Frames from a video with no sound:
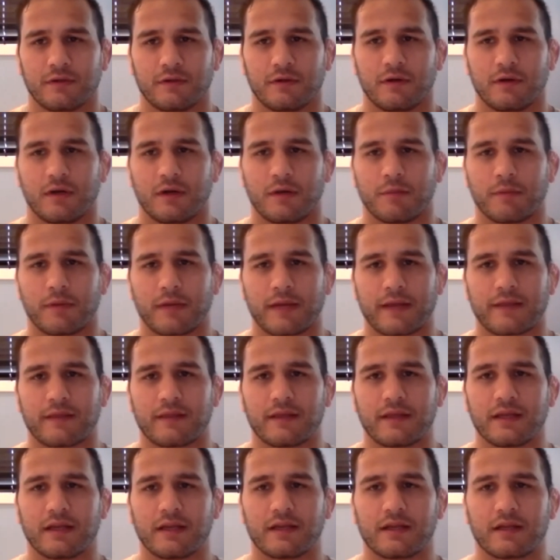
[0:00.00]
But I
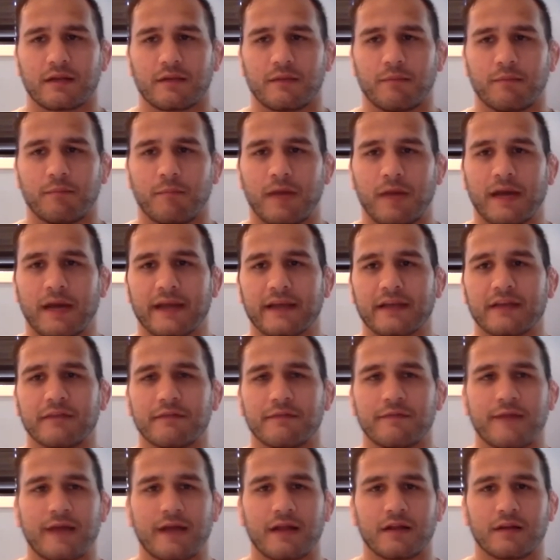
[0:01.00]
think my
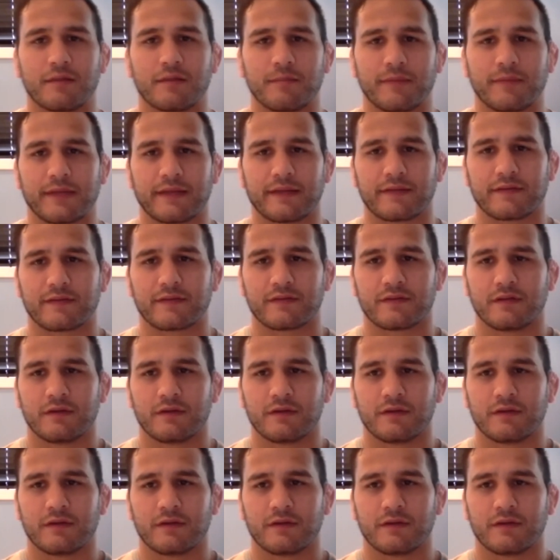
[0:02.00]
development,